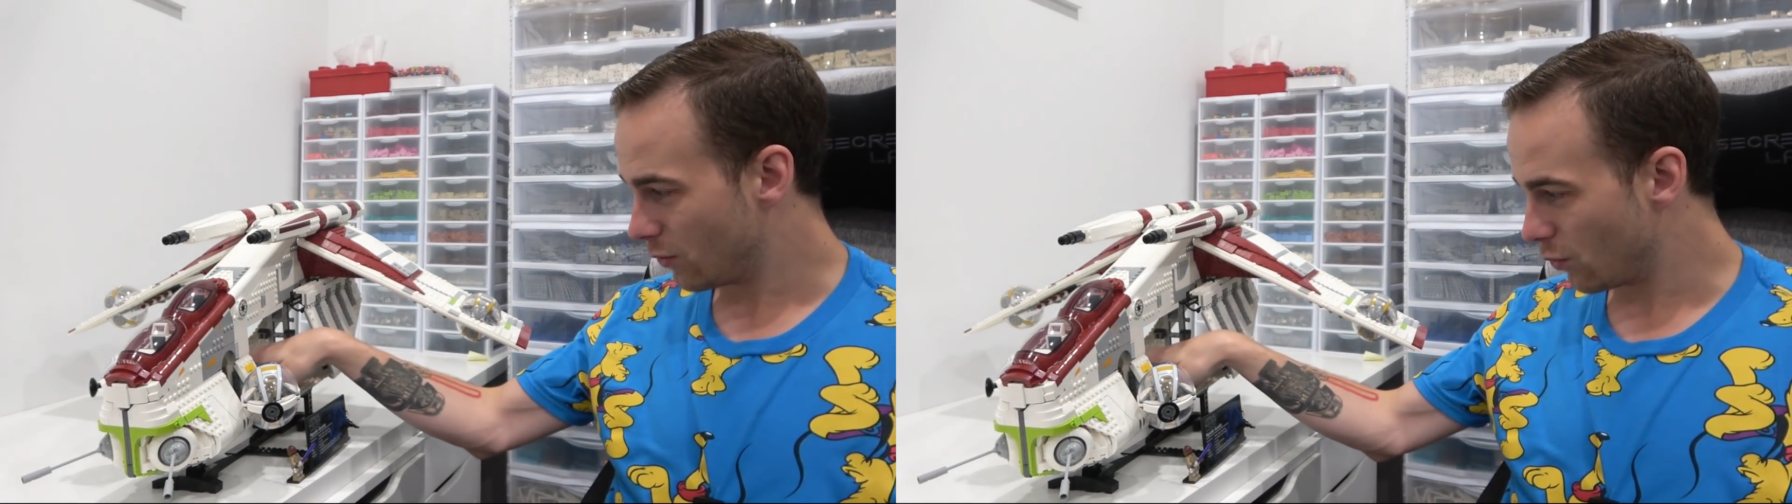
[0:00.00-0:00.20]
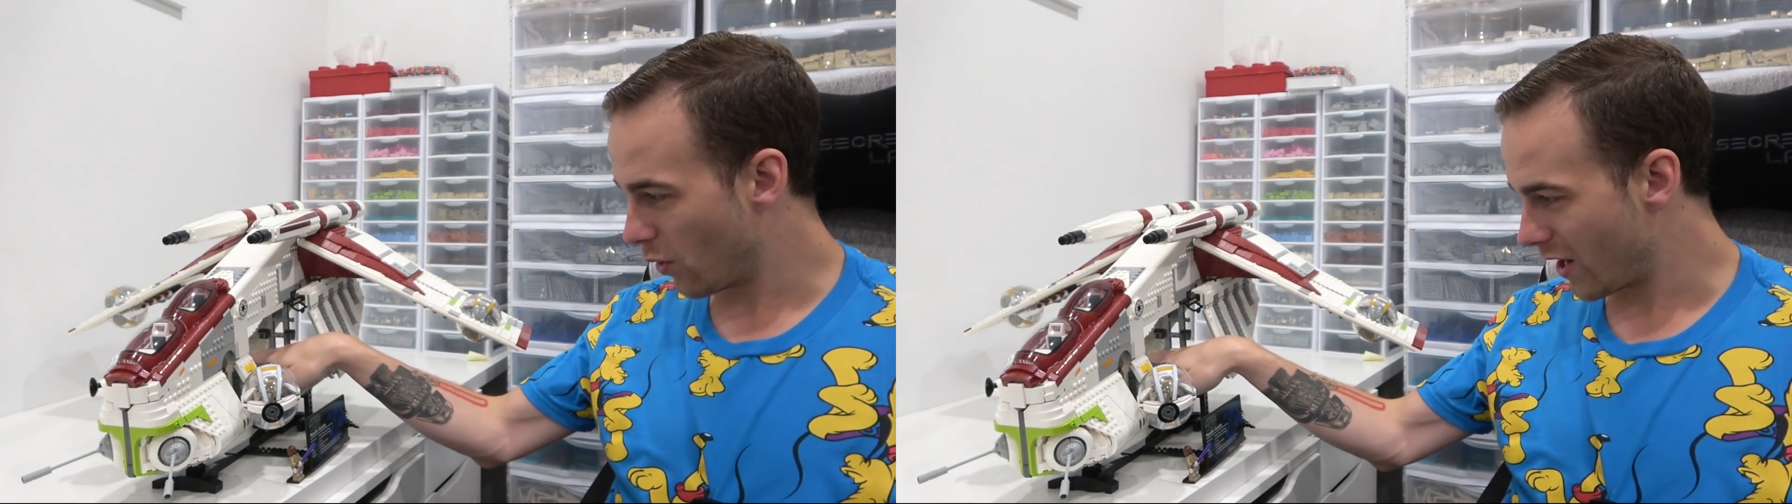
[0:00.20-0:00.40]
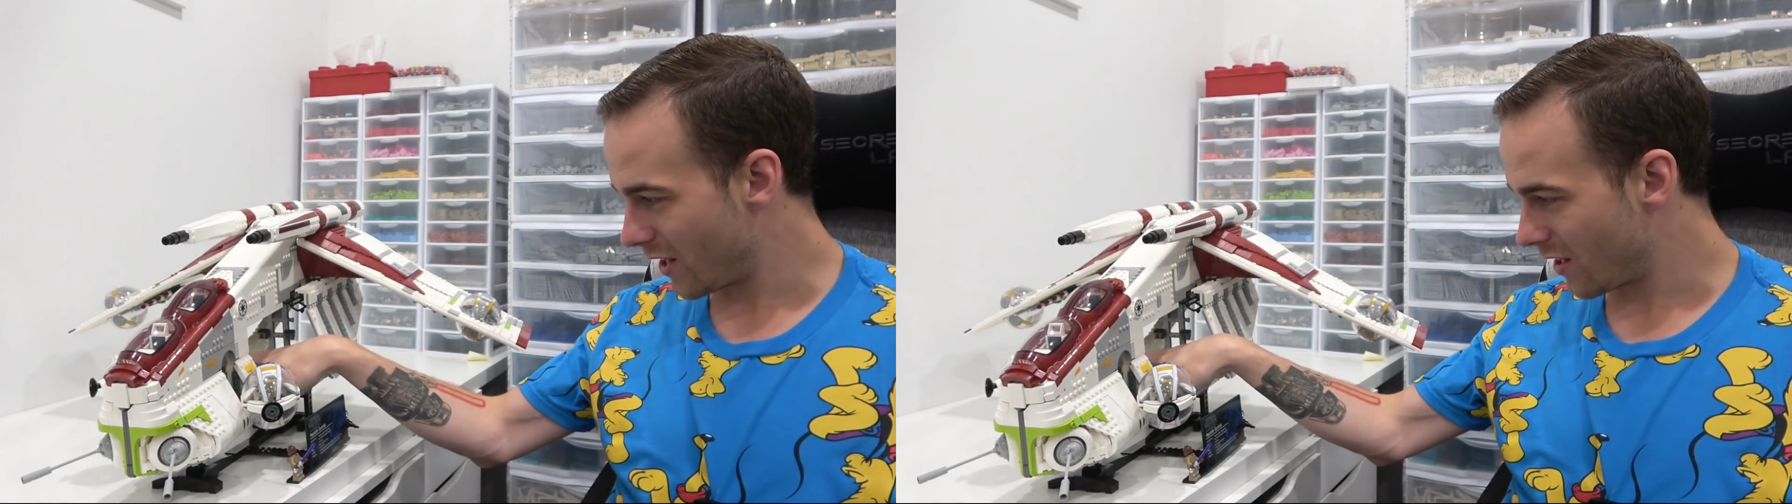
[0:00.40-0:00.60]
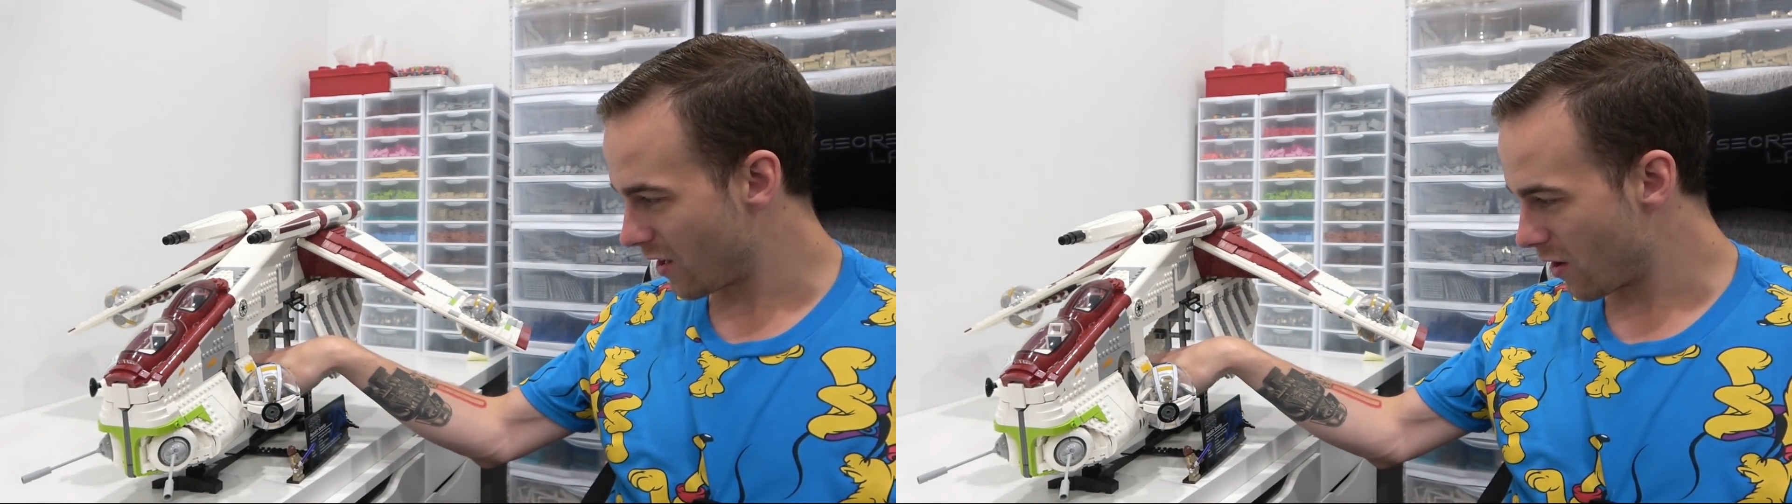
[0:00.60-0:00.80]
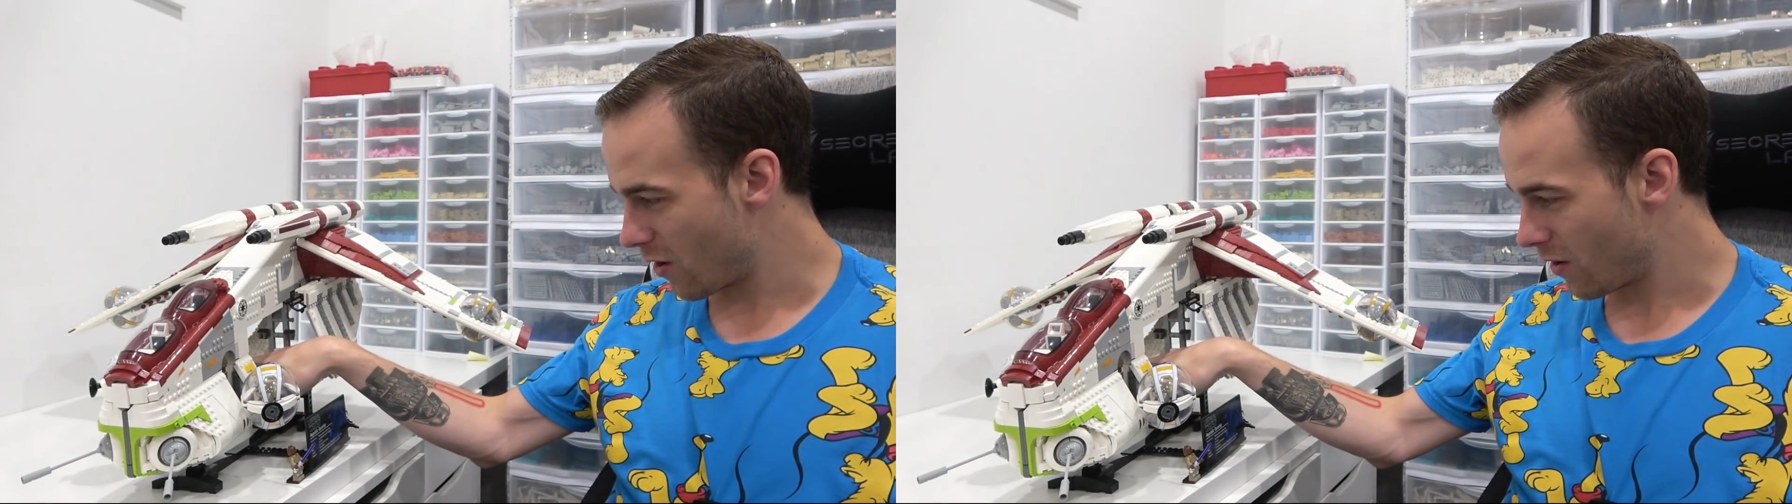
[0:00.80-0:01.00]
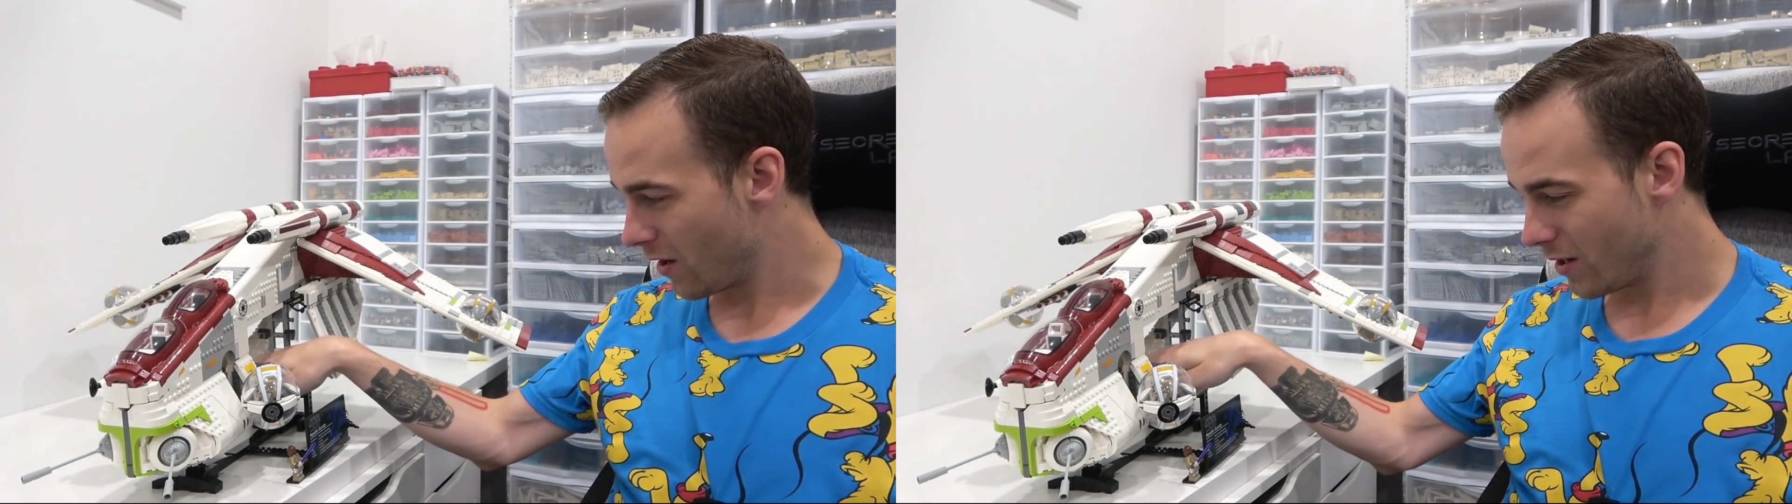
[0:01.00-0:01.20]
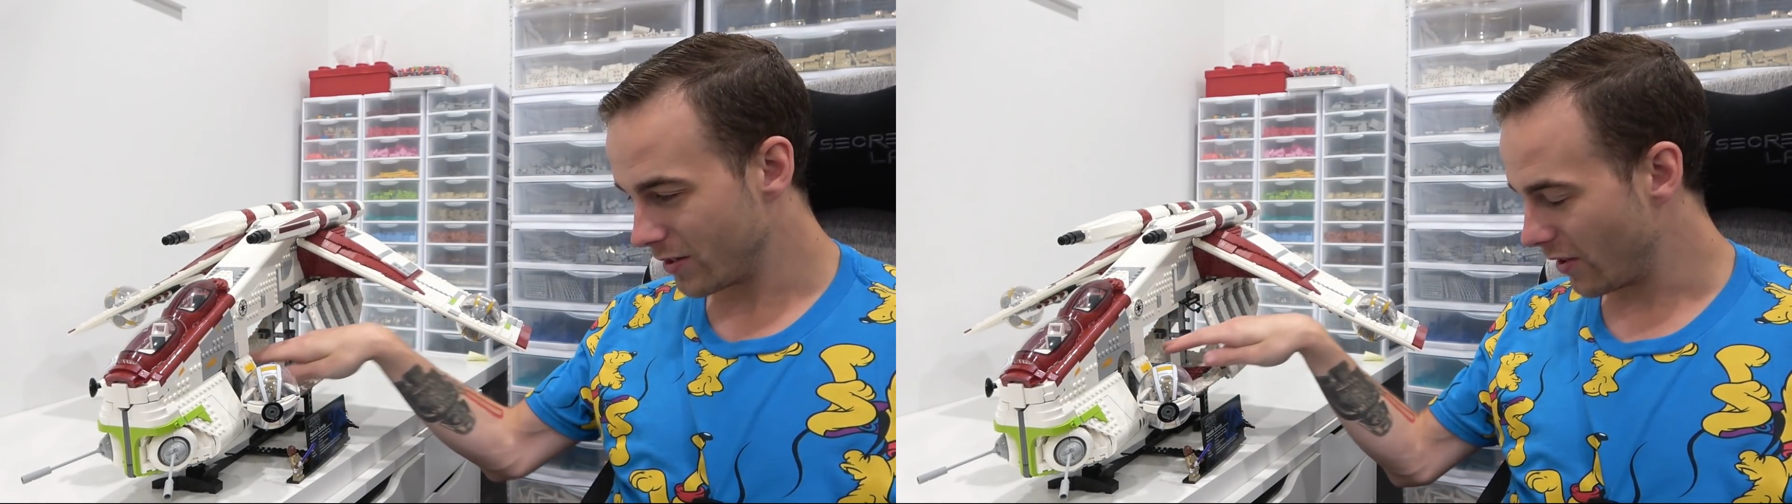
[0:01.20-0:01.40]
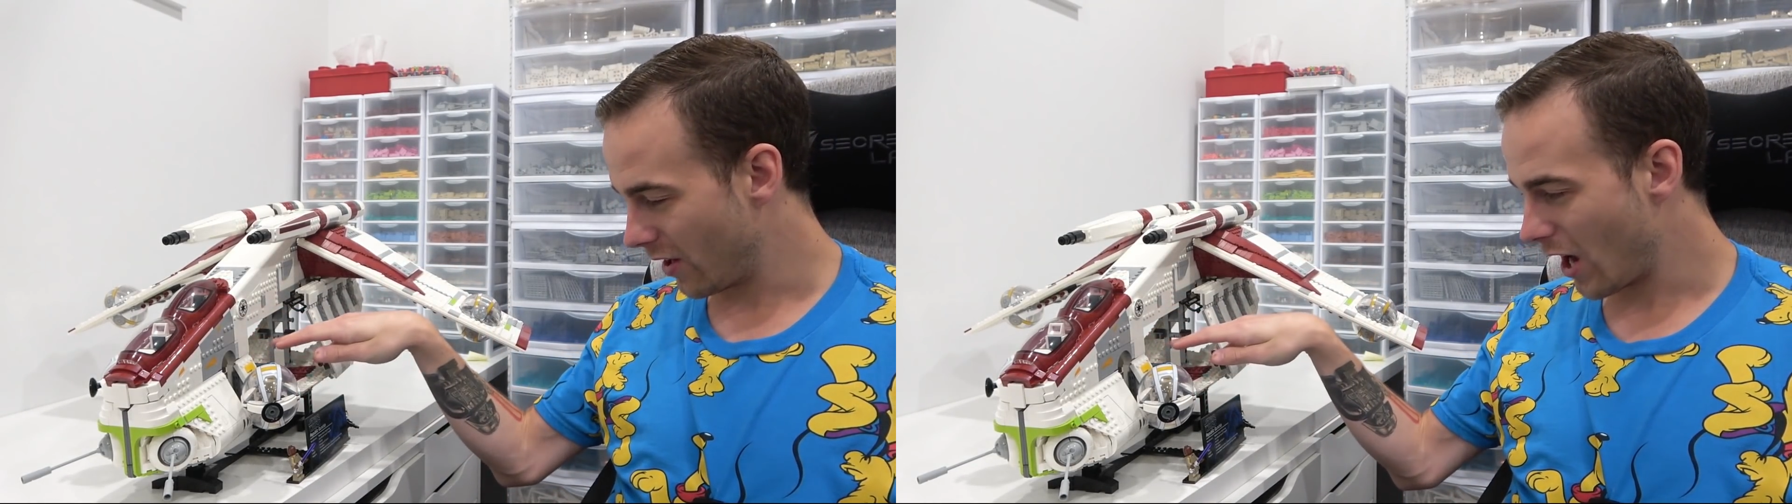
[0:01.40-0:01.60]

right in here and they'd